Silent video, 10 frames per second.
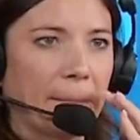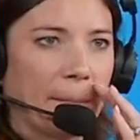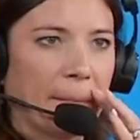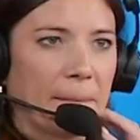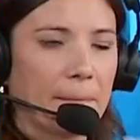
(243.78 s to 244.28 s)

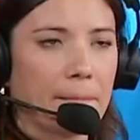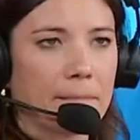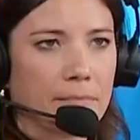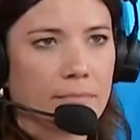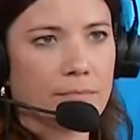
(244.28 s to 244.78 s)

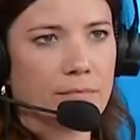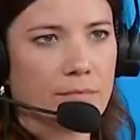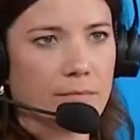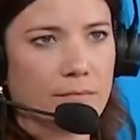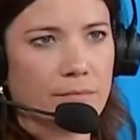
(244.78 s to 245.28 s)

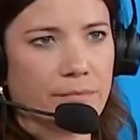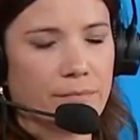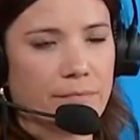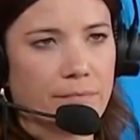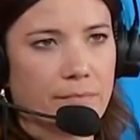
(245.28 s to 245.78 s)

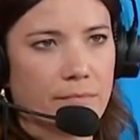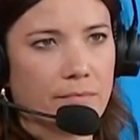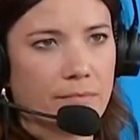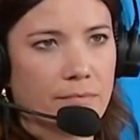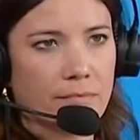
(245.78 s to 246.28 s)

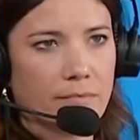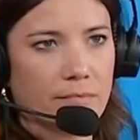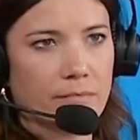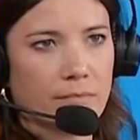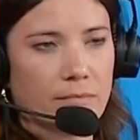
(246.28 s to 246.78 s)

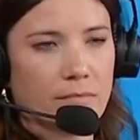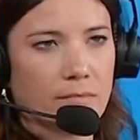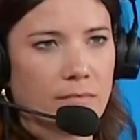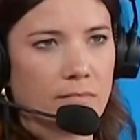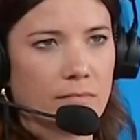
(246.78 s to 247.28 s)

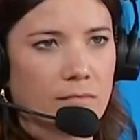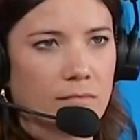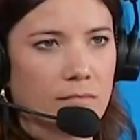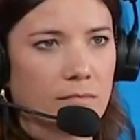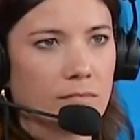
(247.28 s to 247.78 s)

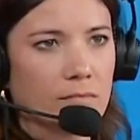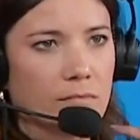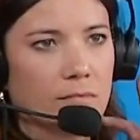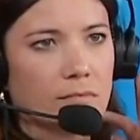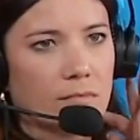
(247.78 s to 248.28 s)

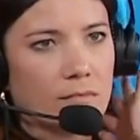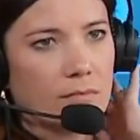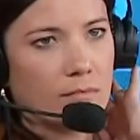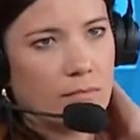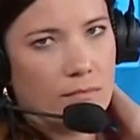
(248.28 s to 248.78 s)

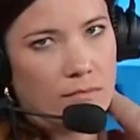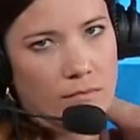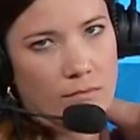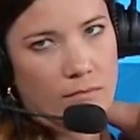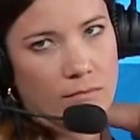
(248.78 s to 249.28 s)

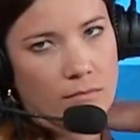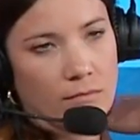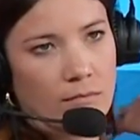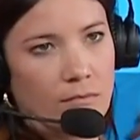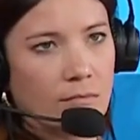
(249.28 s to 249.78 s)

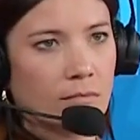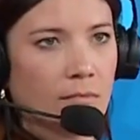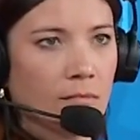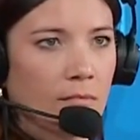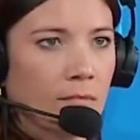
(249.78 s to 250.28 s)

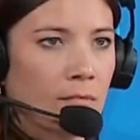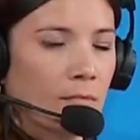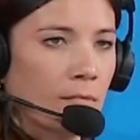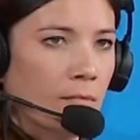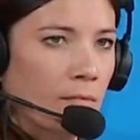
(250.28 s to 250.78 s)

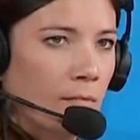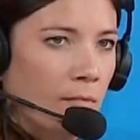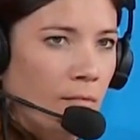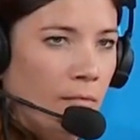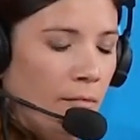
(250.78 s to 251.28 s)

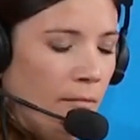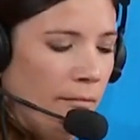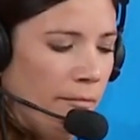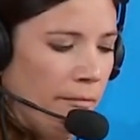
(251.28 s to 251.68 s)
No words are spoken by the person on screen.